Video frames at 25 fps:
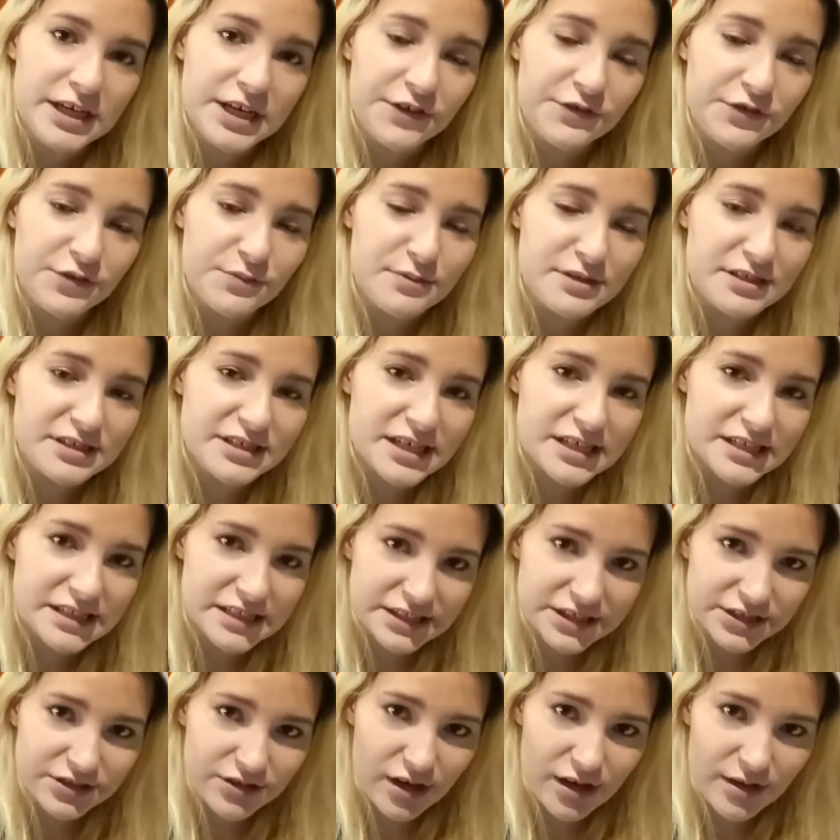If you miss out
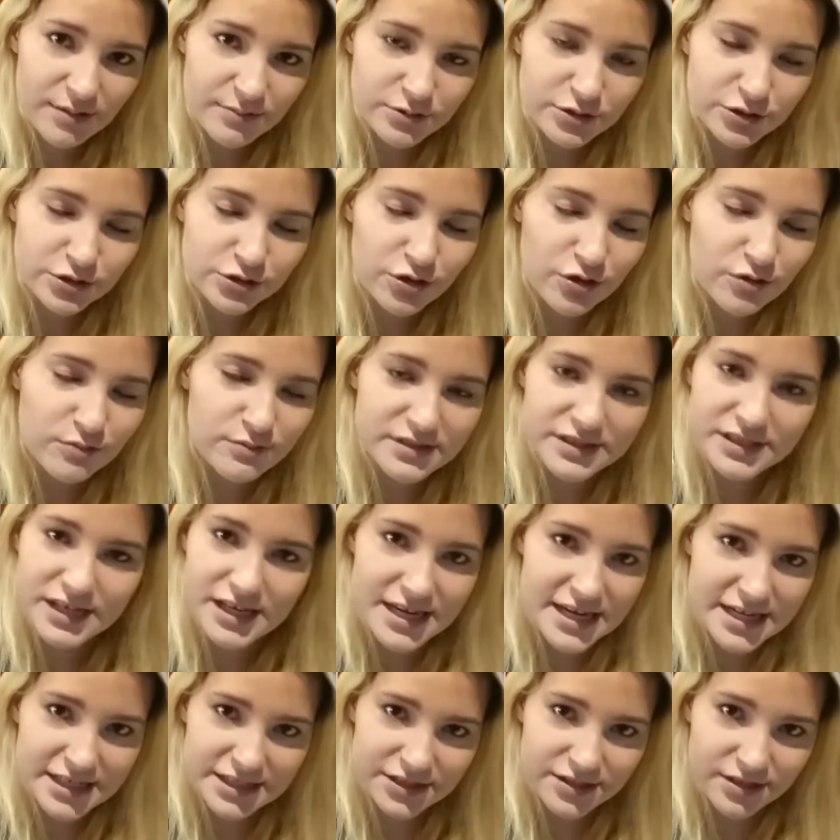this time, do not miss
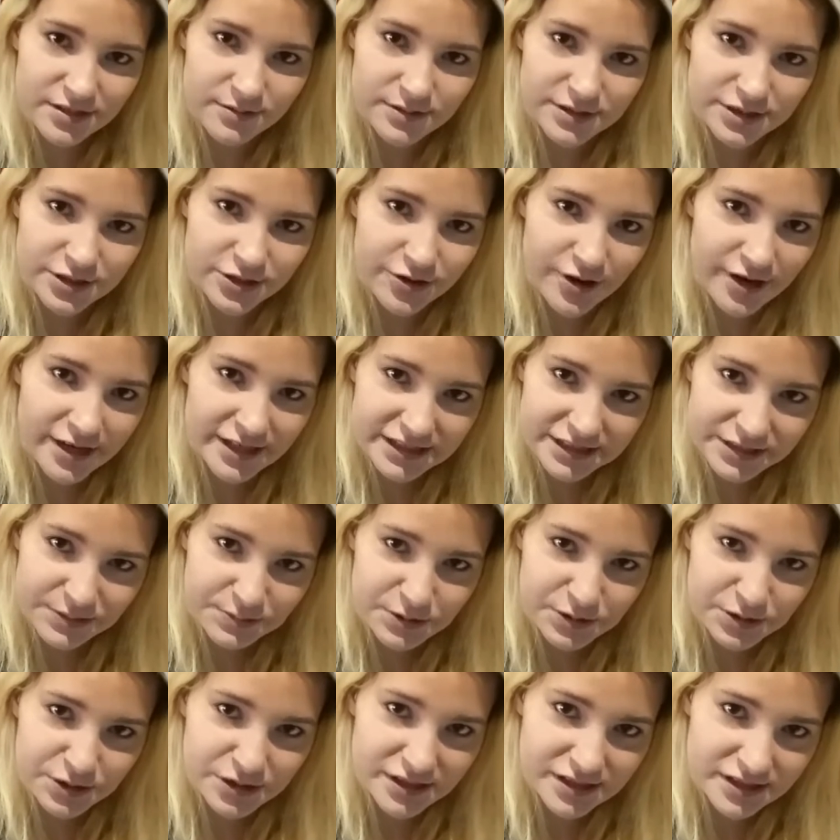out next time. It's a great
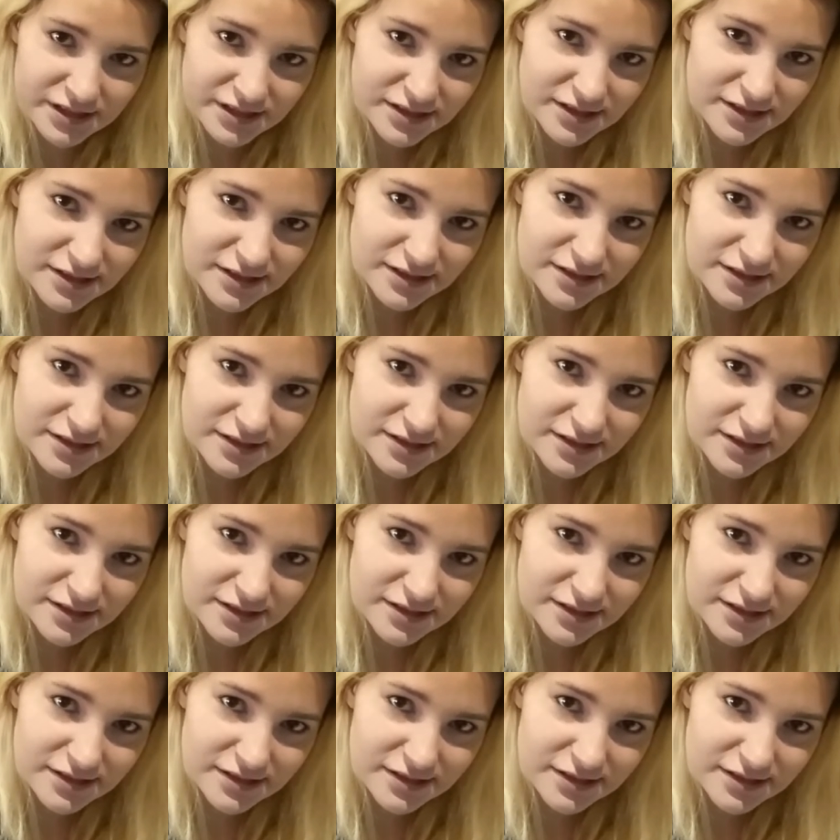experience.